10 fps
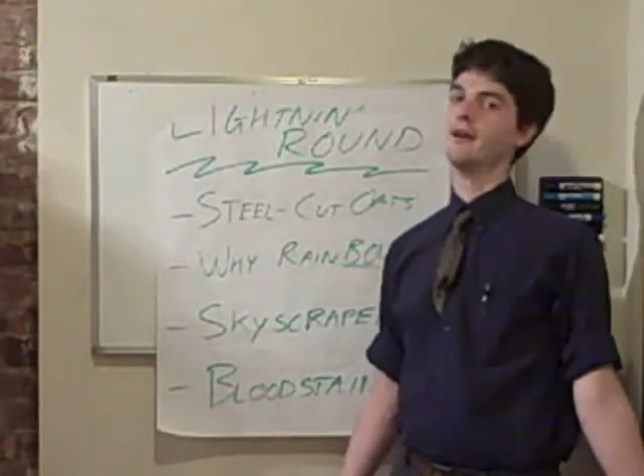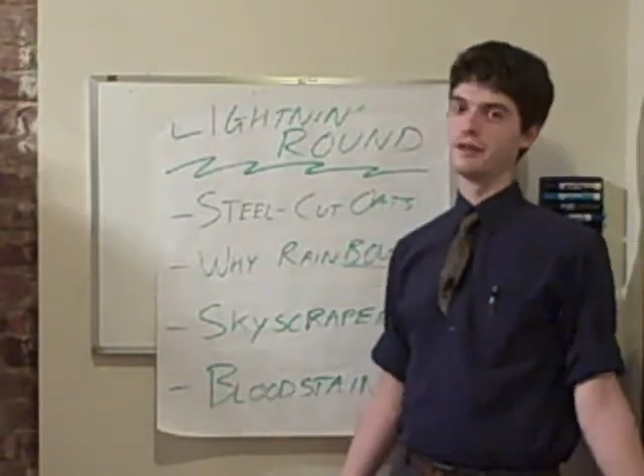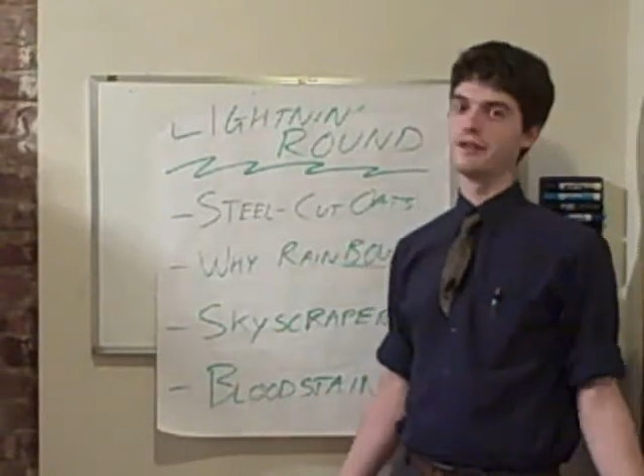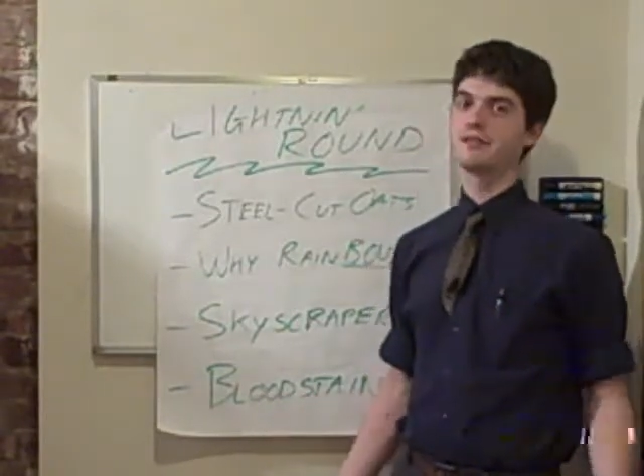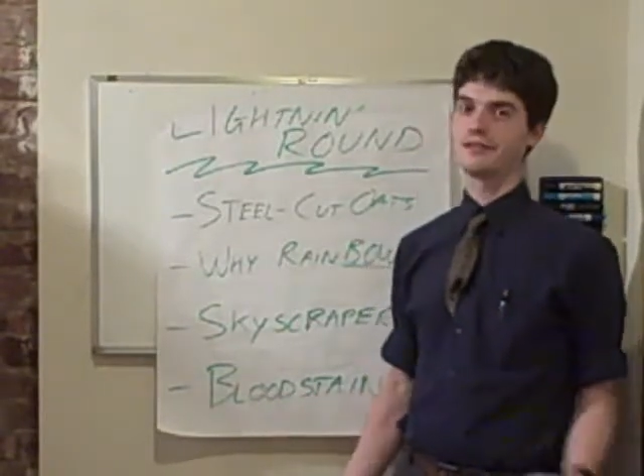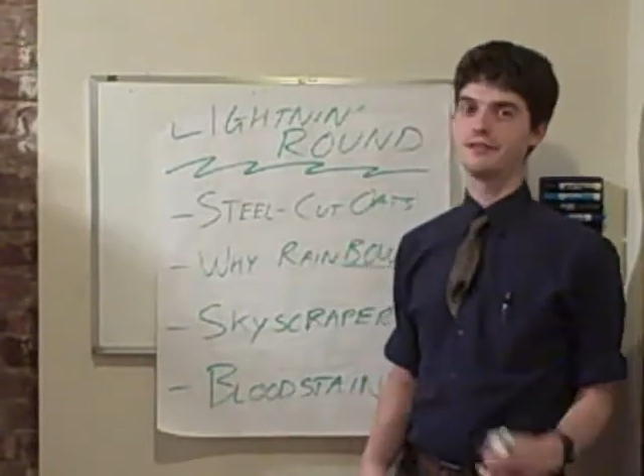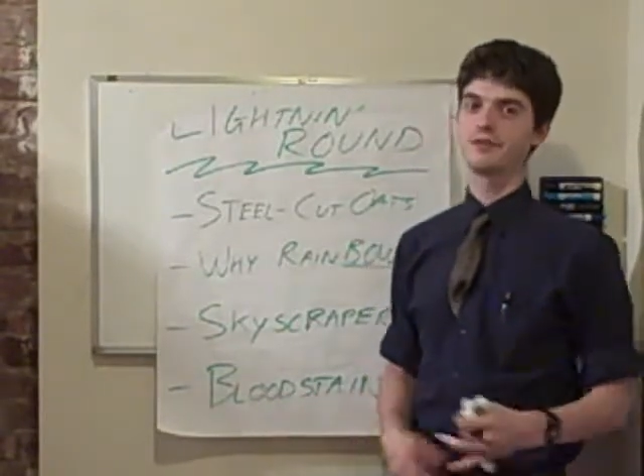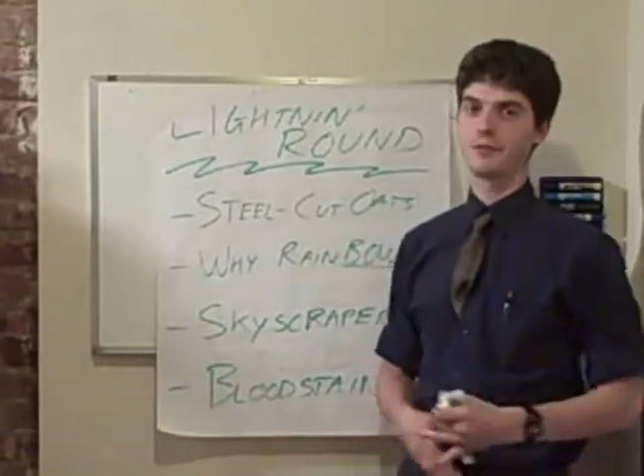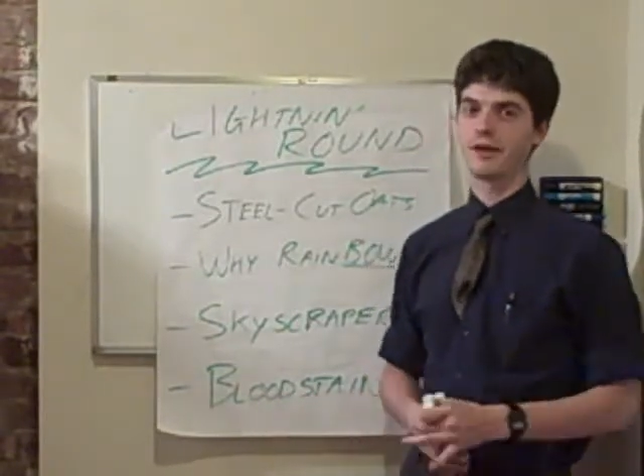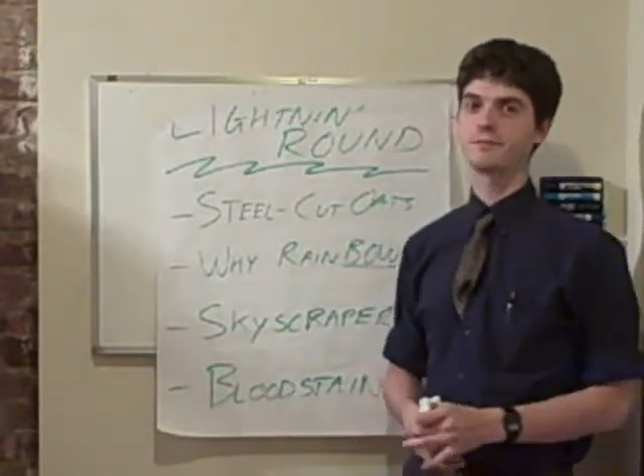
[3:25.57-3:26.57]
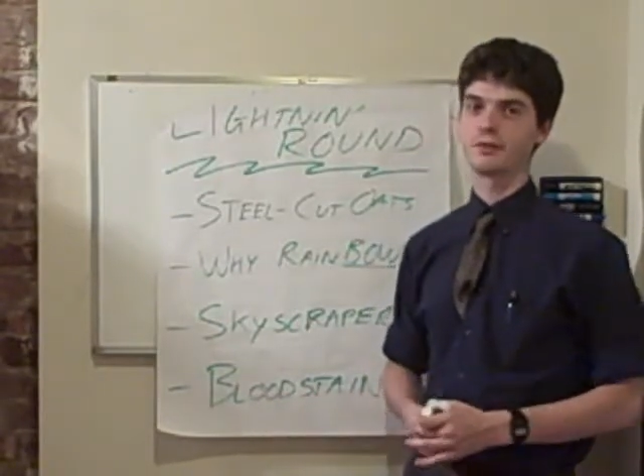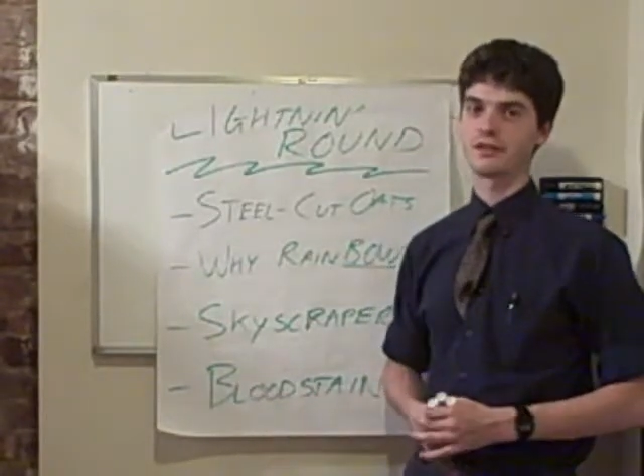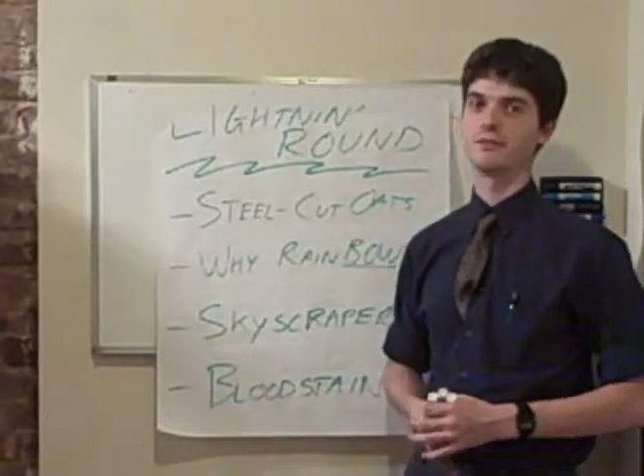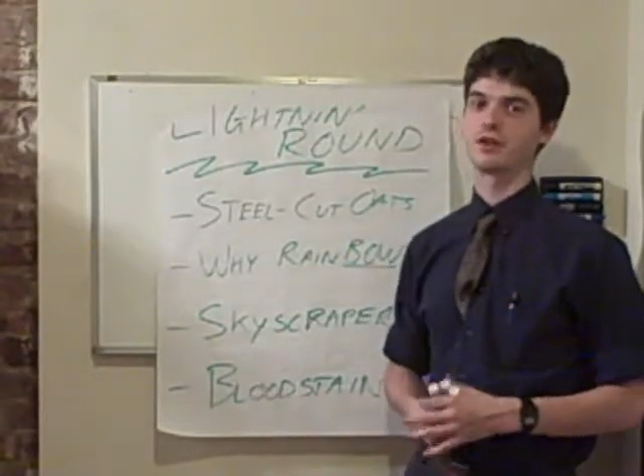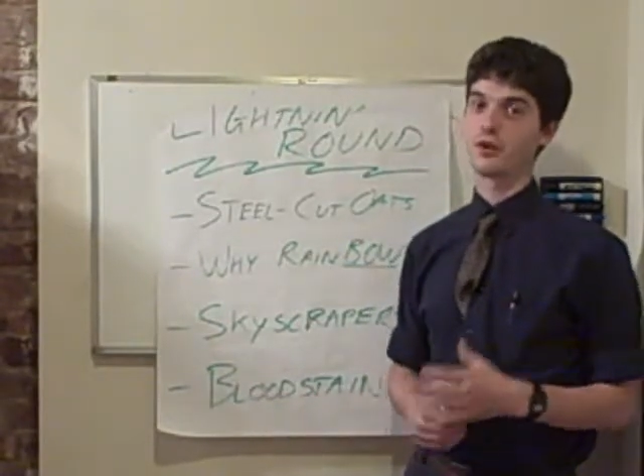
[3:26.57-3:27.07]
Bloodstains, you want to
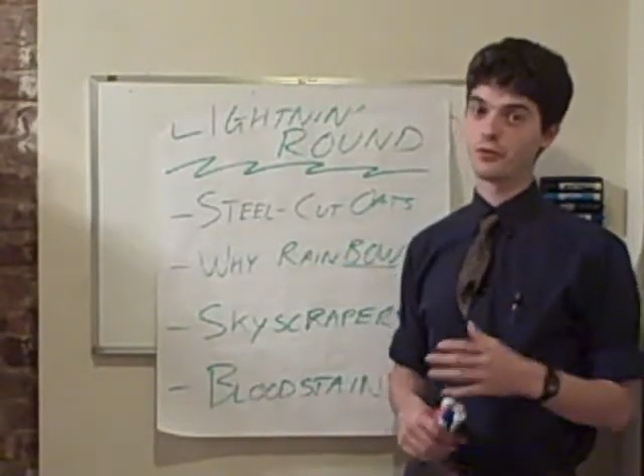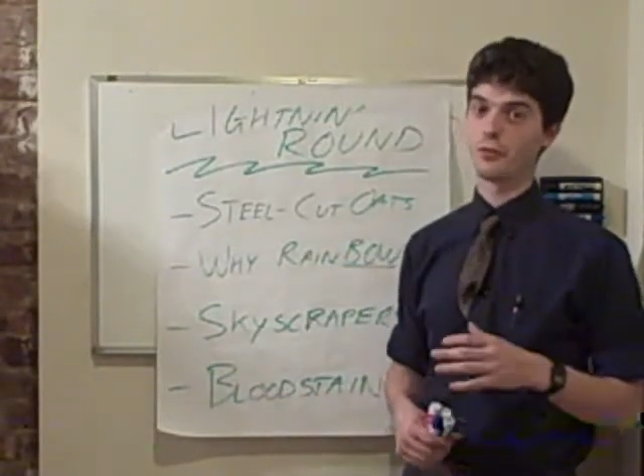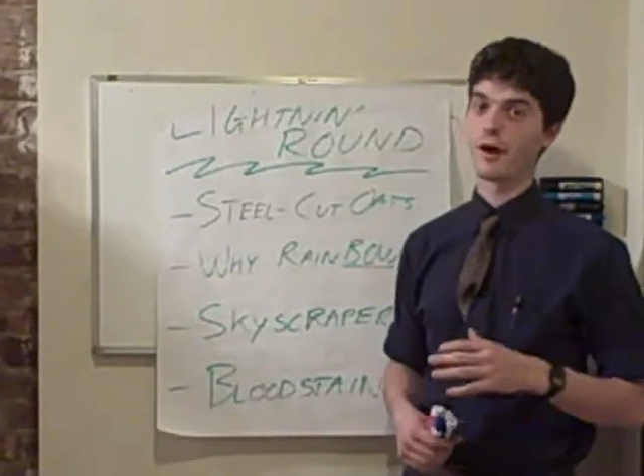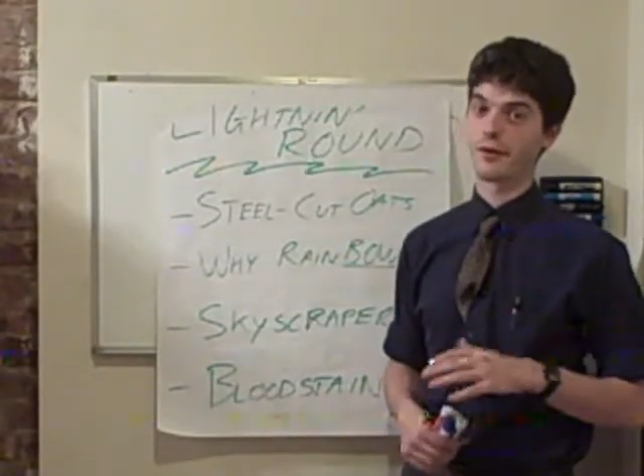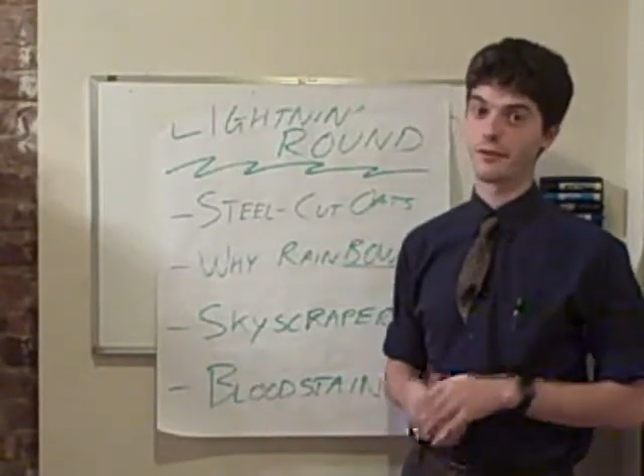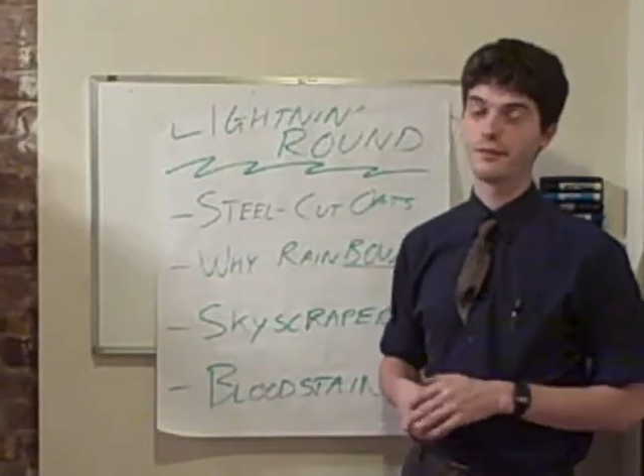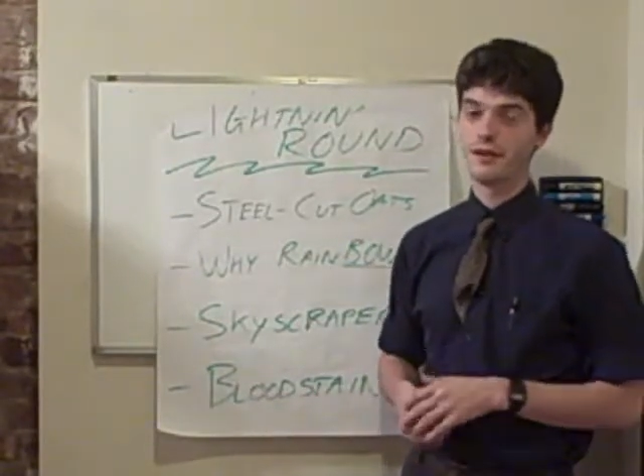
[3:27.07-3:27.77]
put them in cold water.